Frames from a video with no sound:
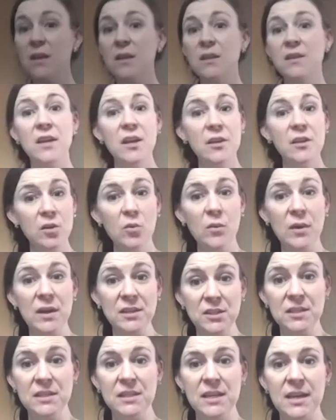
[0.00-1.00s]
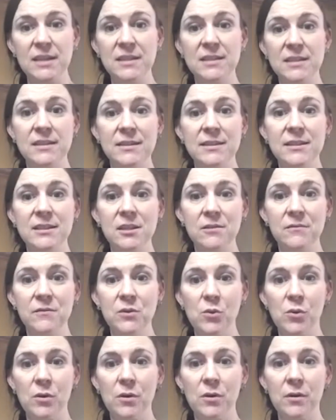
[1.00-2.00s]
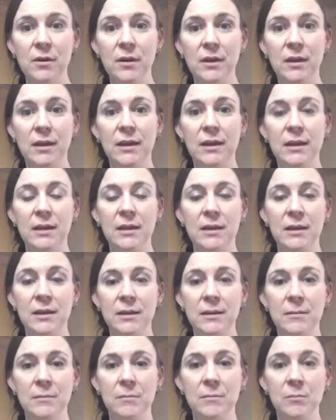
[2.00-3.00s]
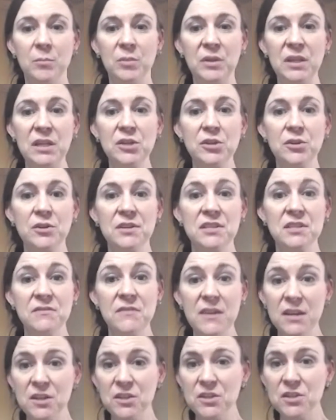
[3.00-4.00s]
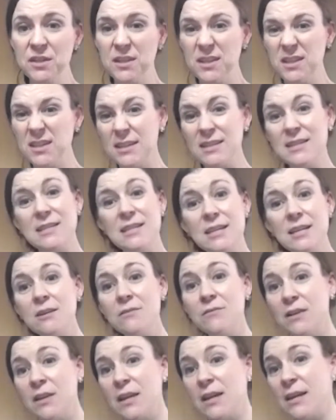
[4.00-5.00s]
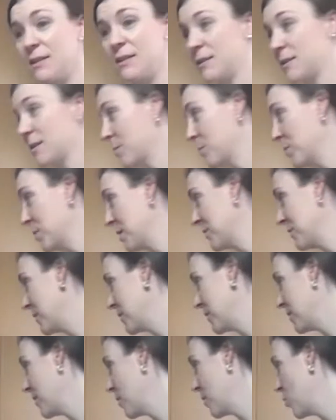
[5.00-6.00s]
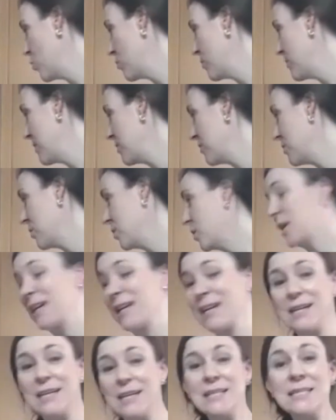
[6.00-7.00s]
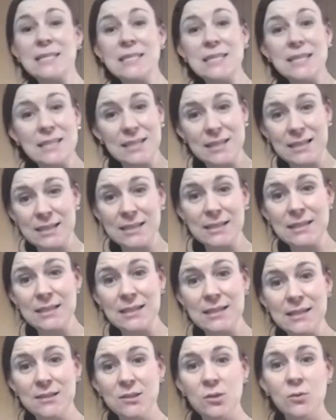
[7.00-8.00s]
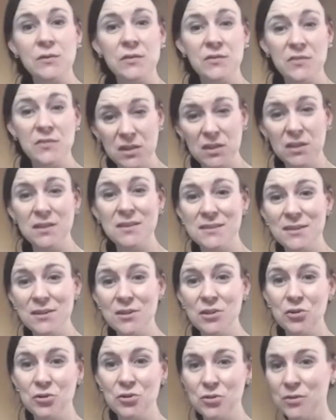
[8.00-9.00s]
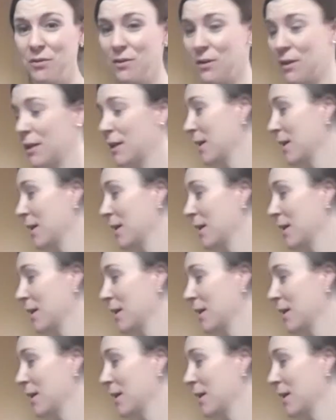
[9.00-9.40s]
The other way to test to see if your blender is finished is to see if it has a bit of a oatmeal looking consistency. So if it looks a little